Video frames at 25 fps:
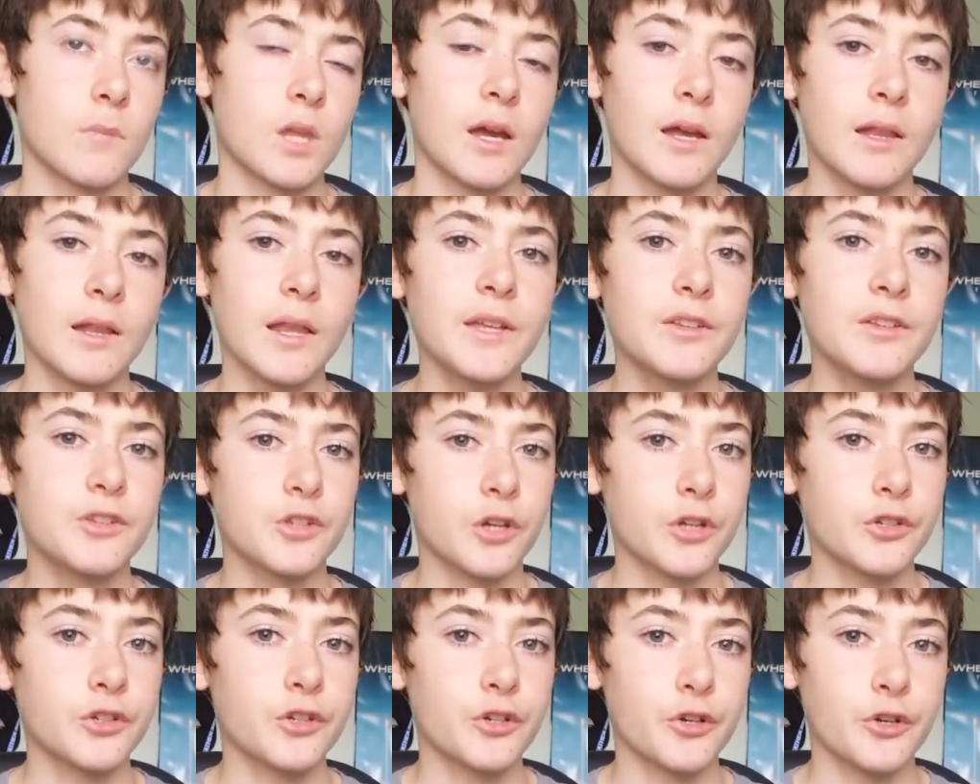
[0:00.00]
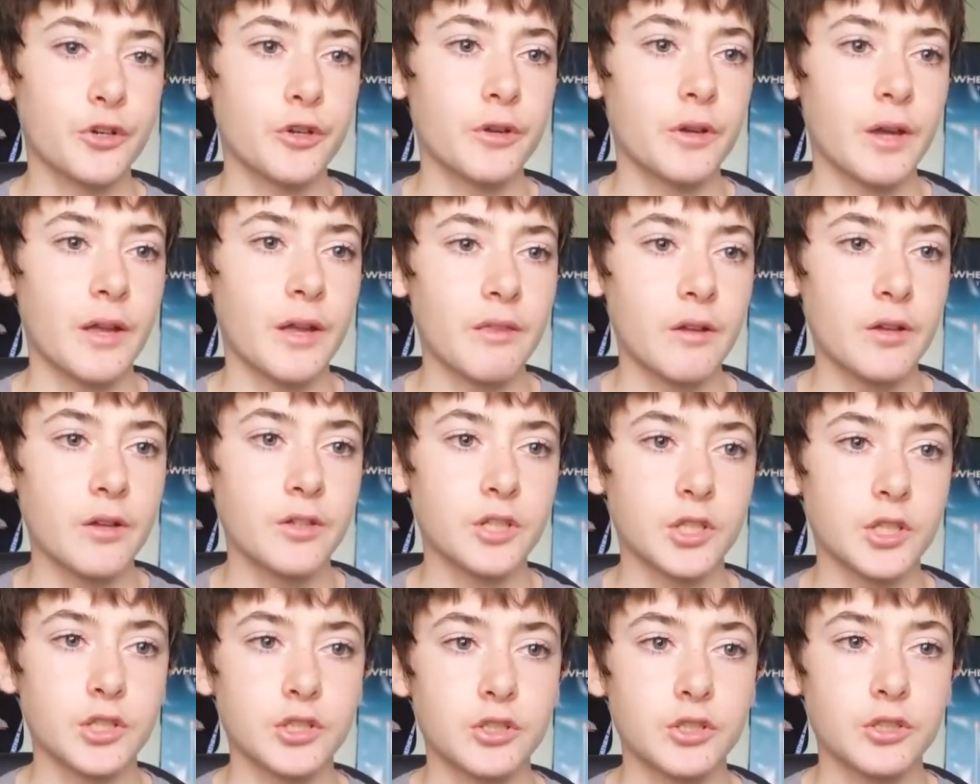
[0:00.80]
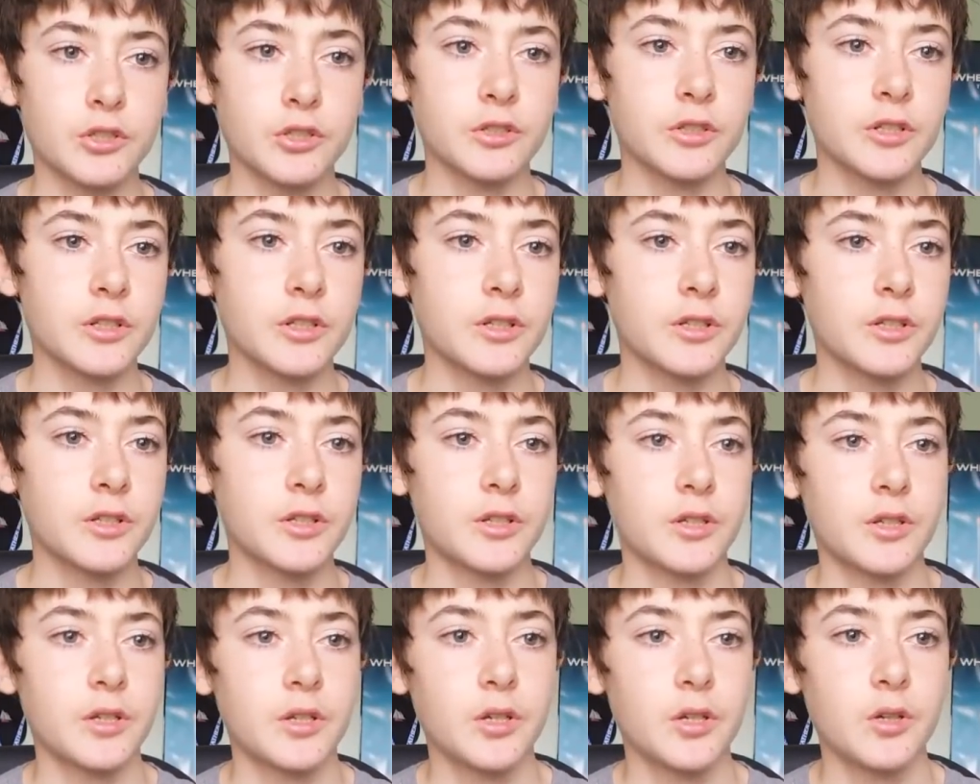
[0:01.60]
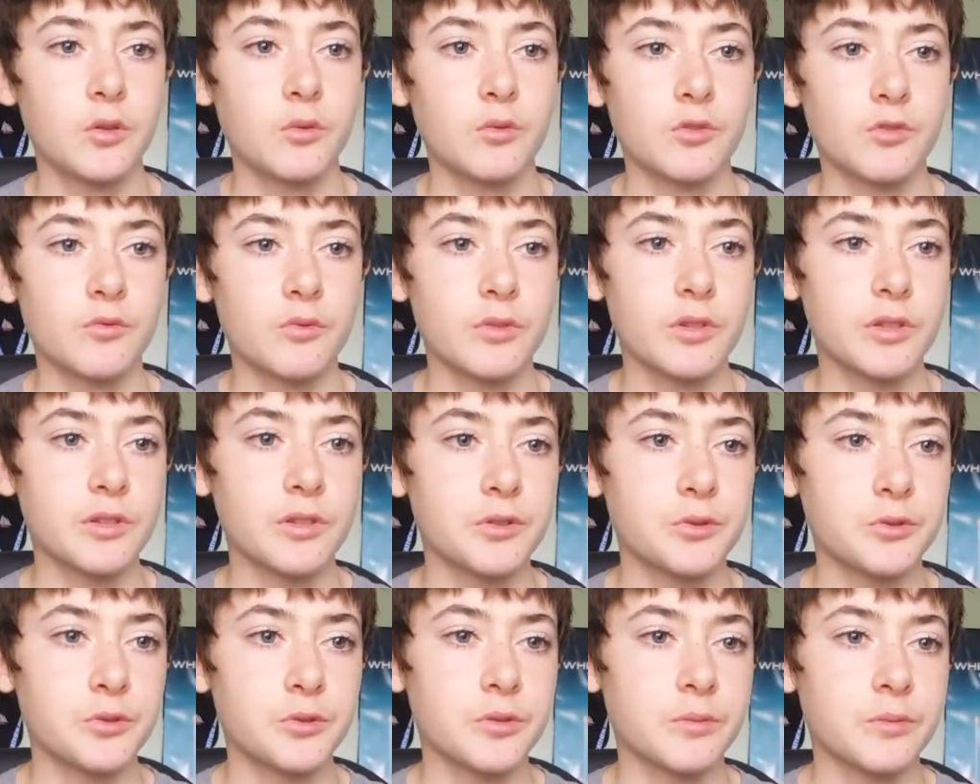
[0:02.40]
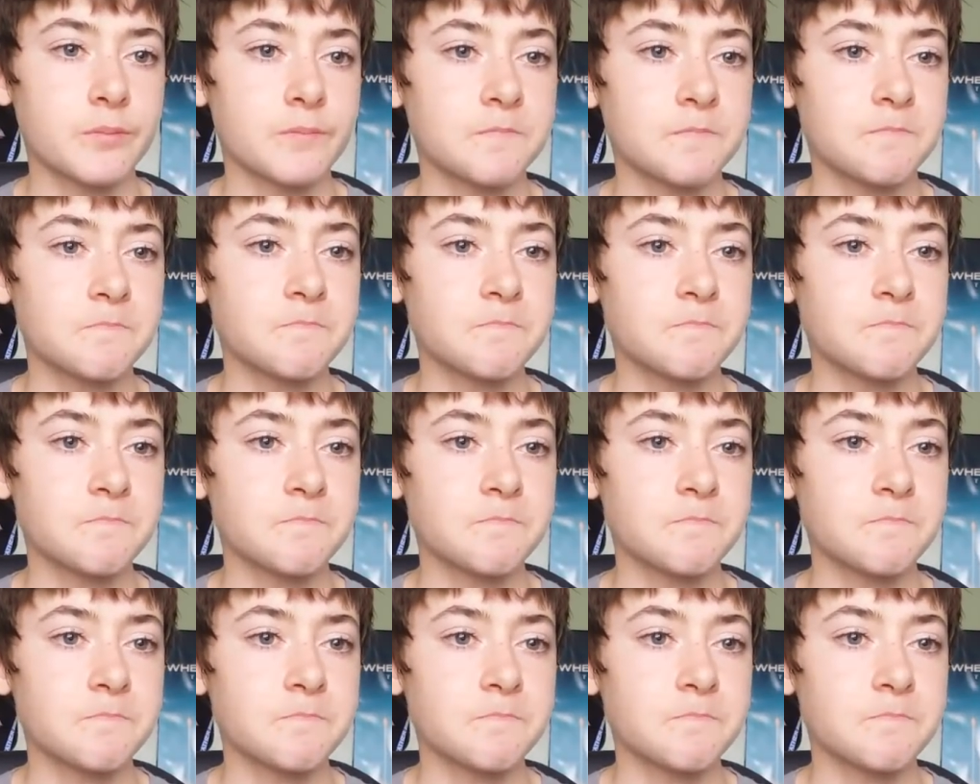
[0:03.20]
I like Dunkirk. I thought Dunkirk was really cool.